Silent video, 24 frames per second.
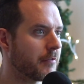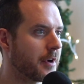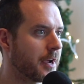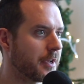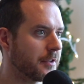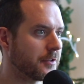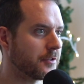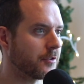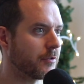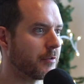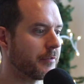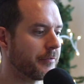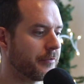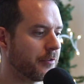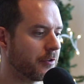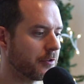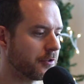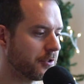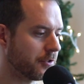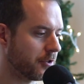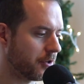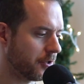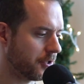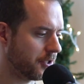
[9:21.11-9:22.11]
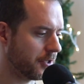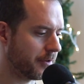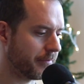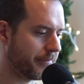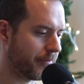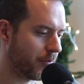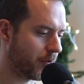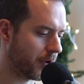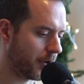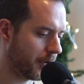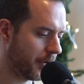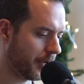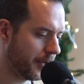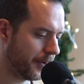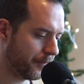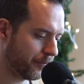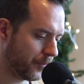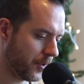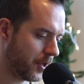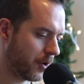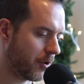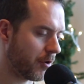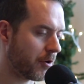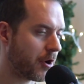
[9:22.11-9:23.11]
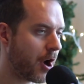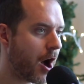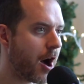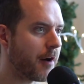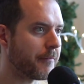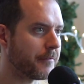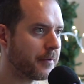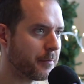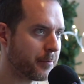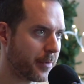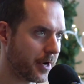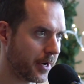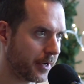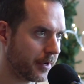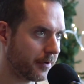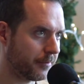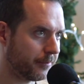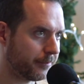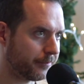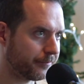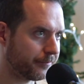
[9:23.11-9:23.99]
Right? So if you're searching for, you know, coffee mug,